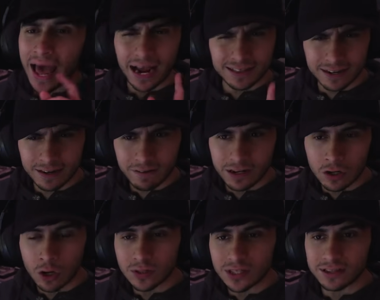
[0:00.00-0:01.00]
I didn't
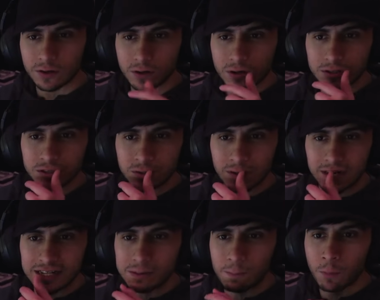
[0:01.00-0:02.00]
even know that they were going to
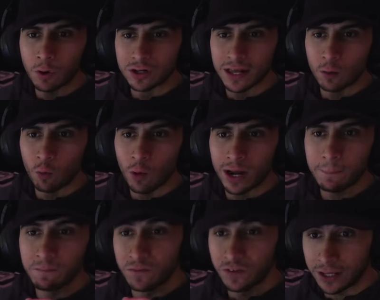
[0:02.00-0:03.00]
release more than one
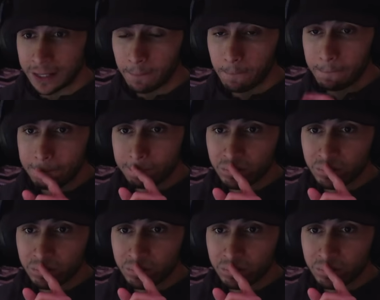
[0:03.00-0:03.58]
MV.